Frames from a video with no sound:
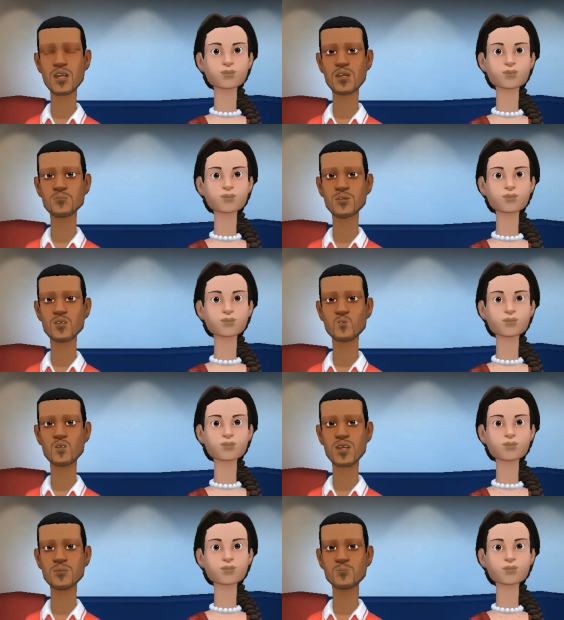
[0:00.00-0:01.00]
Speaker 1: this bold
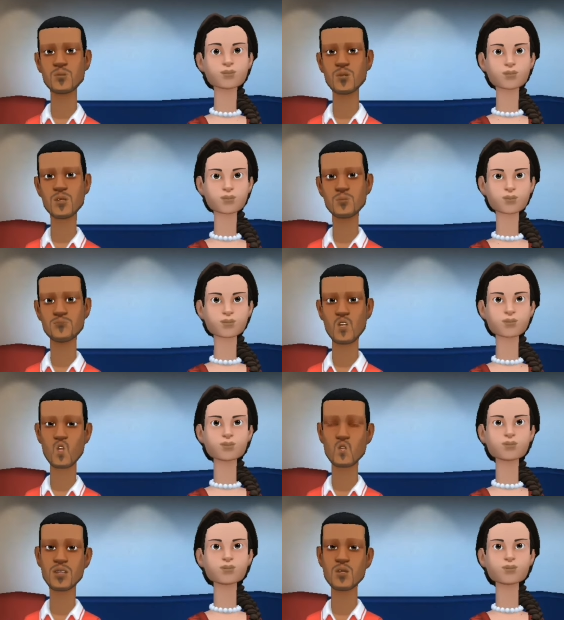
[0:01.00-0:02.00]
step and ask for
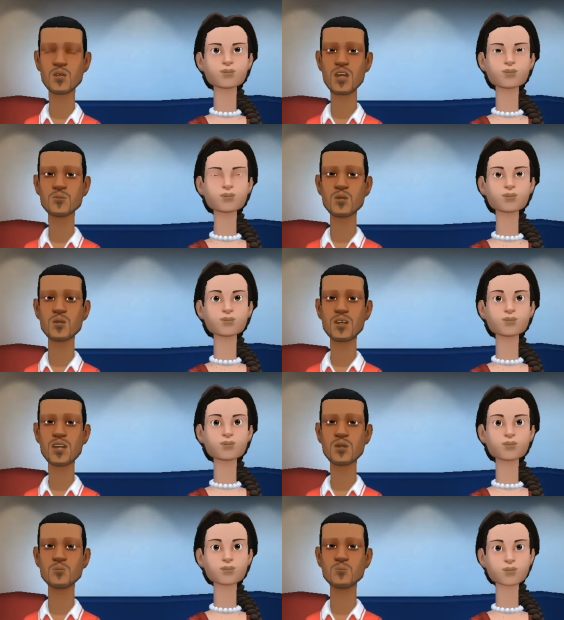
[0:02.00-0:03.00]
your hand in
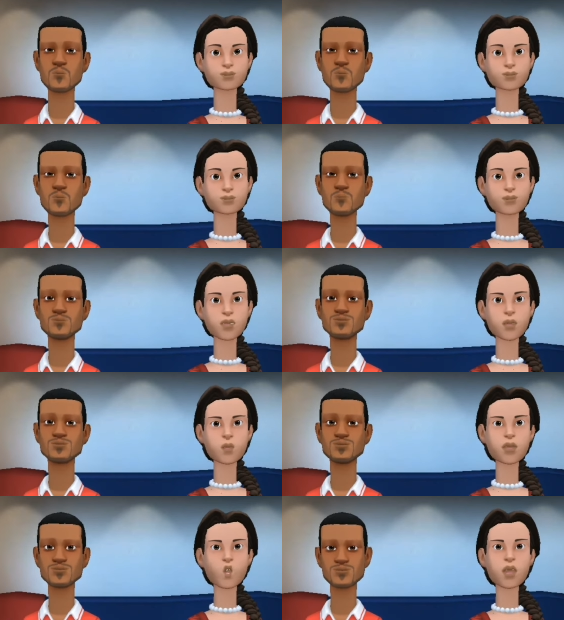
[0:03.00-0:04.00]
marriage.
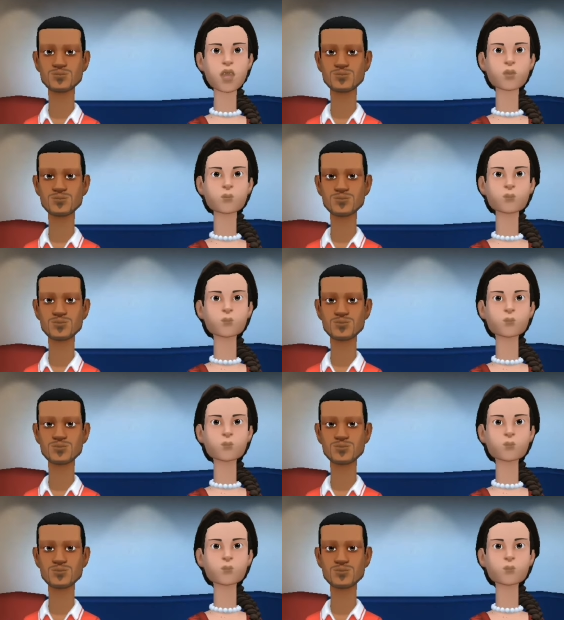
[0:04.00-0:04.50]
Speaker 2: Yes, I will.